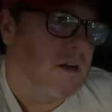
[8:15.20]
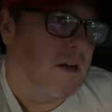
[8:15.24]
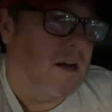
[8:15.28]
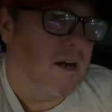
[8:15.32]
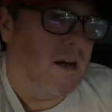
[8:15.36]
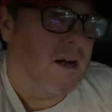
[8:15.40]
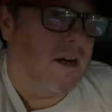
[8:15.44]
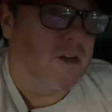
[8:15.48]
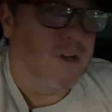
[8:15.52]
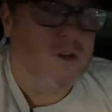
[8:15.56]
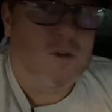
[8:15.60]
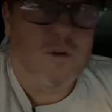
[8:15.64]

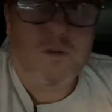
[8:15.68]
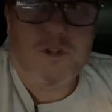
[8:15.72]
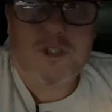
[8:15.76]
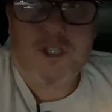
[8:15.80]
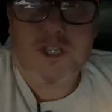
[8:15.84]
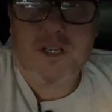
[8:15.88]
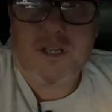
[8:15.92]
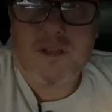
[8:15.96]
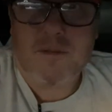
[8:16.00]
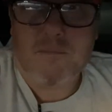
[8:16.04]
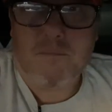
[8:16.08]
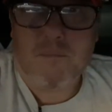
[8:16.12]

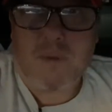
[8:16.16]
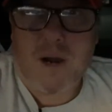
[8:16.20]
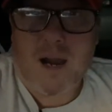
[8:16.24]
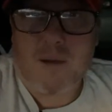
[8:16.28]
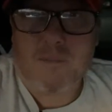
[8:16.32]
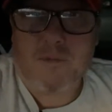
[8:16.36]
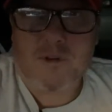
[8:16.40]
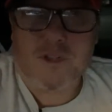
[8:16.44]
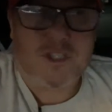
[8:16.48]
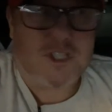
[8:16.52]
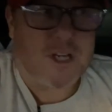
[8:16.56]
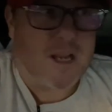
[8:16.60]
Gucci
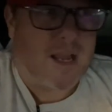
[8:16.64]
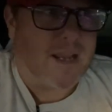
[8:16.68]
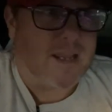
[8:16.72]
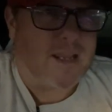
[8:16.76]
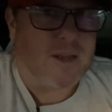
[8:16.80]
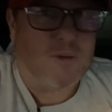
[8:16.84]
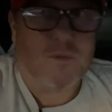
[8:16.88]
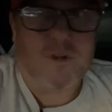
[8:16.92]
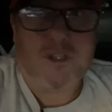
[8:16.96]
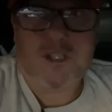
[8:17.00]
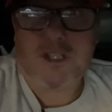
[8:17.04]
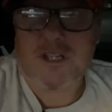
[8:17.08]
bomber
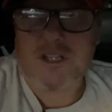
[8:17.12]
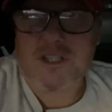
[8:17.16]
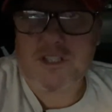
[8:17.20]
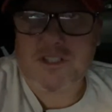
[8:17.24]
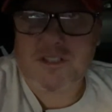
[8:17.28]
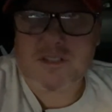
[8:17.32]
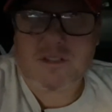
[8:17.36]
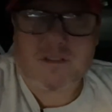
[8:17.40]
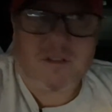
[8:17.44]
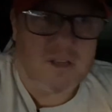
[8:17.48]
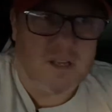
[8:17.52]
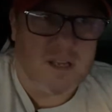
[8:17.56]
jacket, which
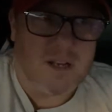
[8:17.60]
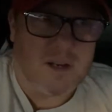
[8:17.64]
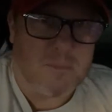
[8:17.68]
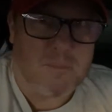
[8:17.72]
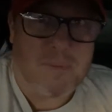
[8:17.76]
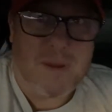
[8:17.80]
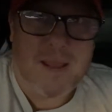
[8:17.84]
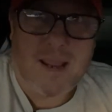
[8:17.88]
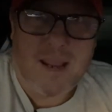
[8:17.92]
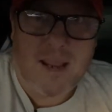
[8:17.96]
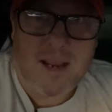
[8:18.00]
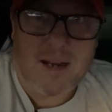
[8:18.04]
he's in a
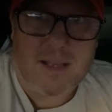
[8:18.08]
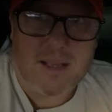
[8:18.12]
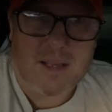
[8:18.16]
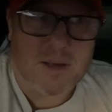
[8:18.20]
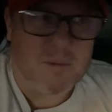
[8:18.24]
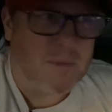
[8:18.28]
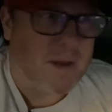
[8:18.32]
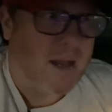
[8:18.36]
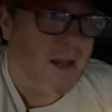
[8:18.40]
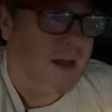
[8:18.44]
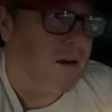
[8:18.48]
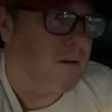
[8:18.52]
panic
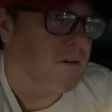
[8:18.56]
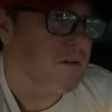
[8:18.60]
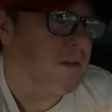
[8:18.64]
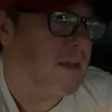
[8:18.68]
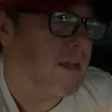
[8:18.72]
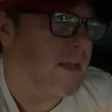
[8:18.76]
about.